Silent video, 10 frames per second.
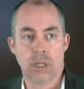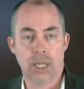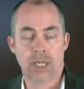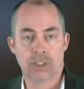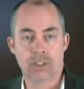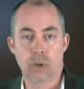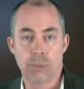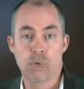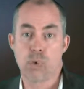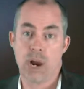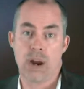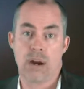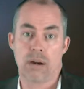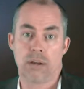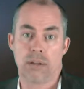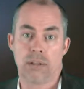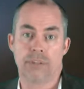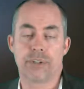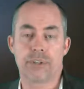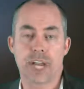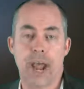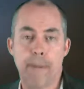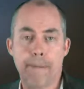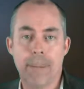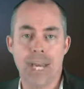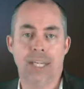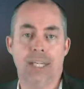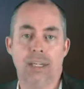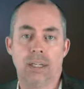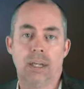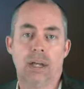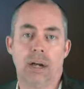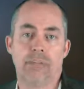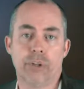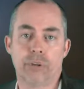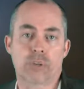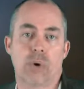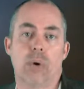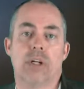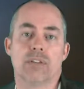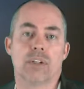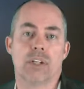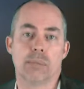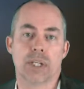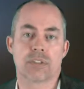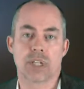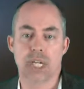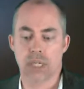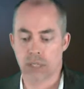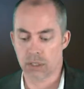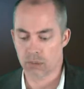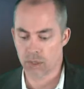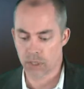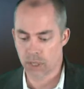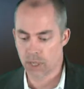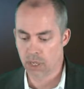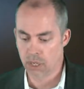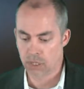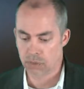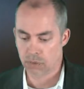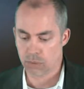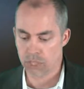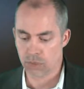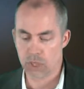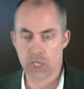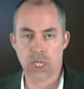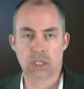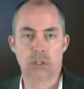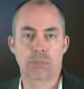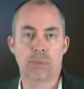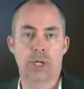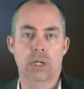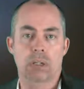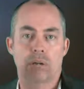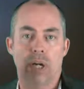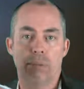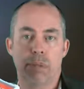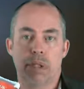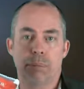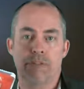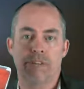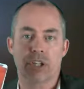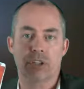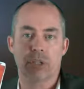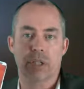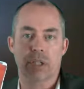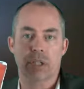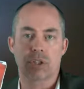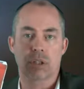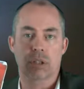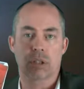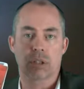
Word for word: it can still be rare if there's not many of those coins in mint state condition. So make sure you get this book, the Red Book Professional Edition,